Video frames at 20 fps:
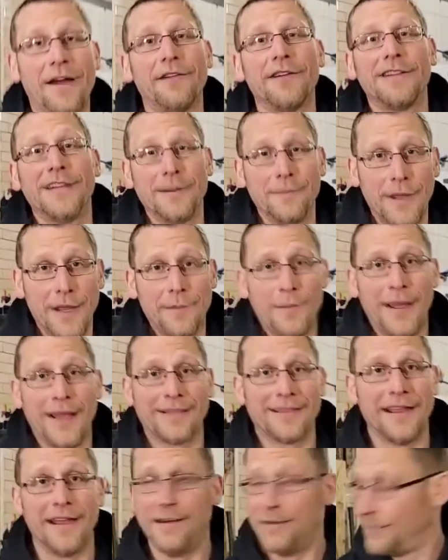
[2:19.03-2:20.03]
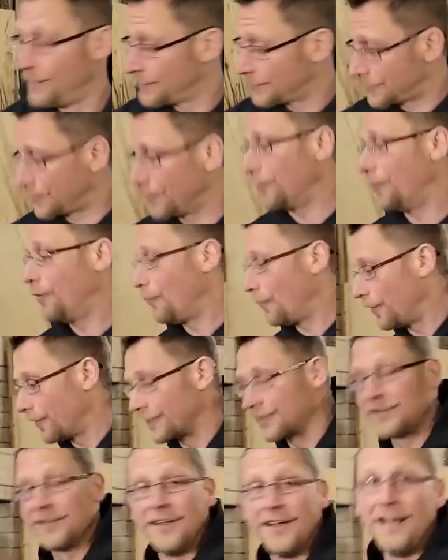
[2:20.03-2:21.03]
everything made back then still
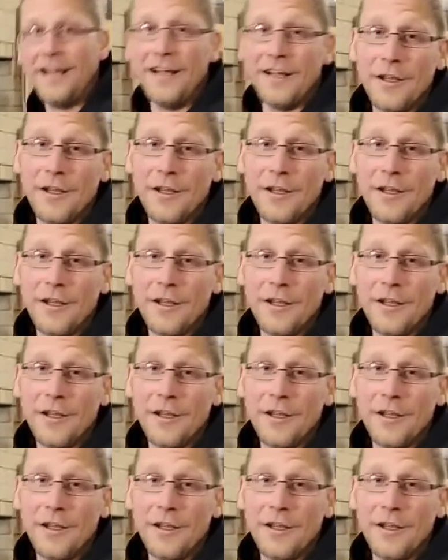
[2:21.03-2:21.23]
works.